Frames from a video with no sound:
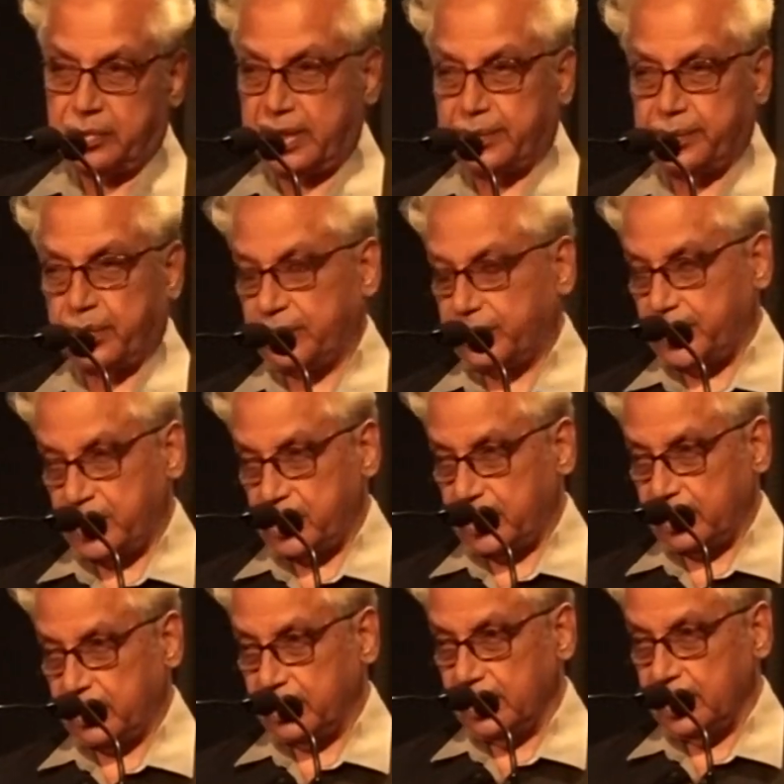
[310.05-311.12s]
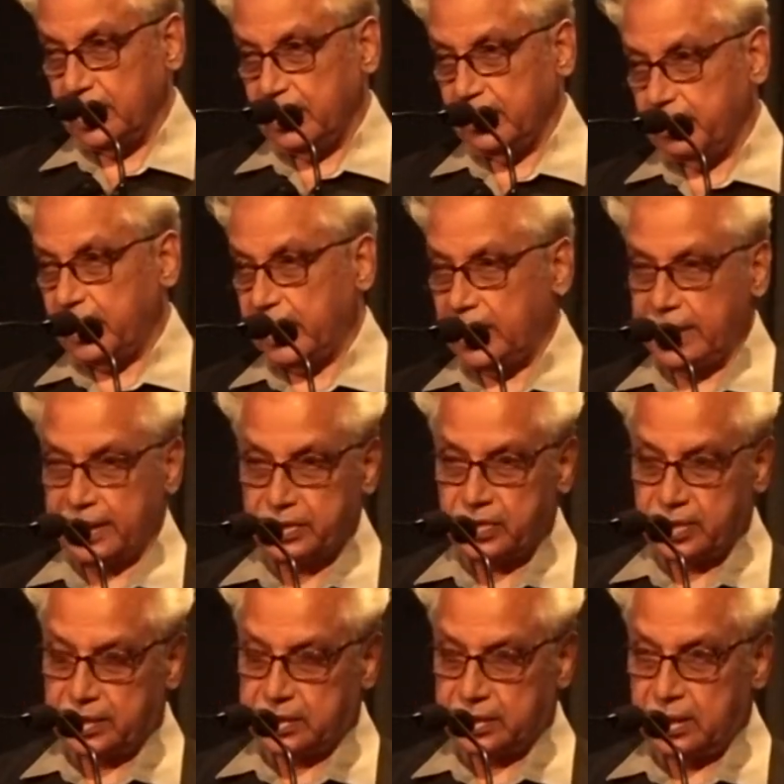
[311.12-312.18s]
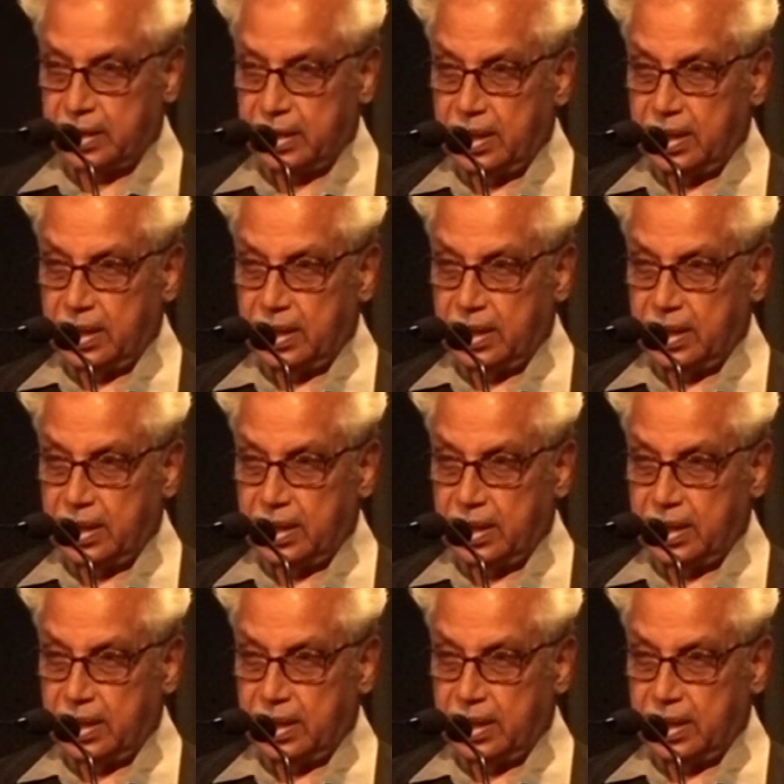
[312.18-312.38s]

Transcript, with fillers: my profession, my lectures.